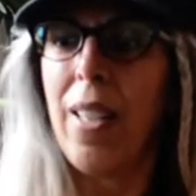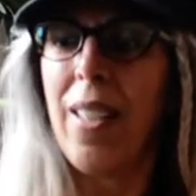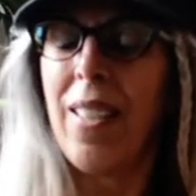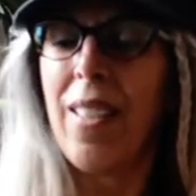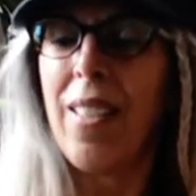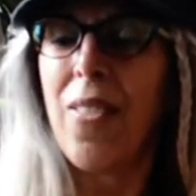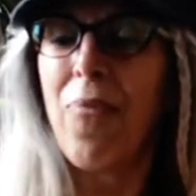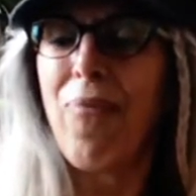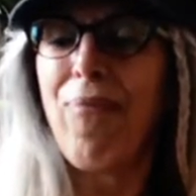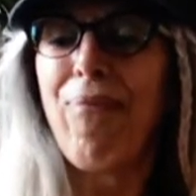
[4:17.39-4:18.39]

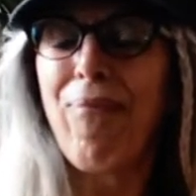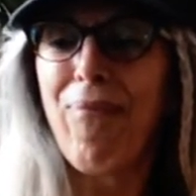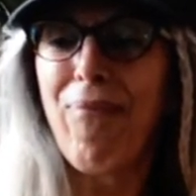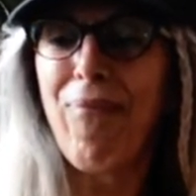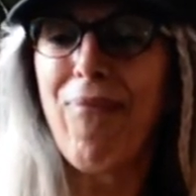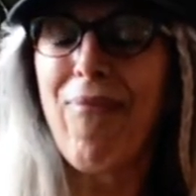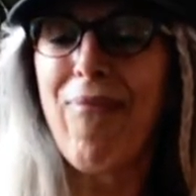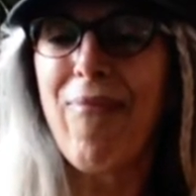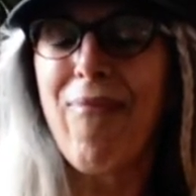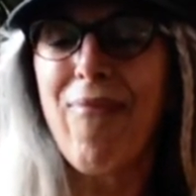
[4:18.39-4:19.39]

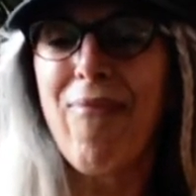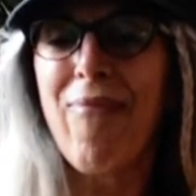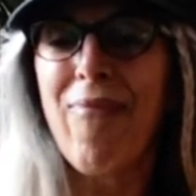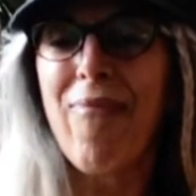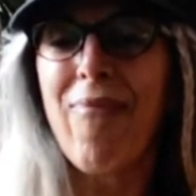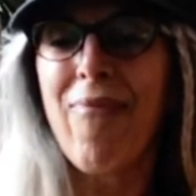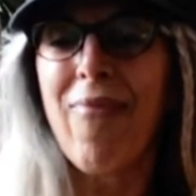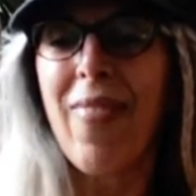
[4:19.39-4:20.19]
[no speech]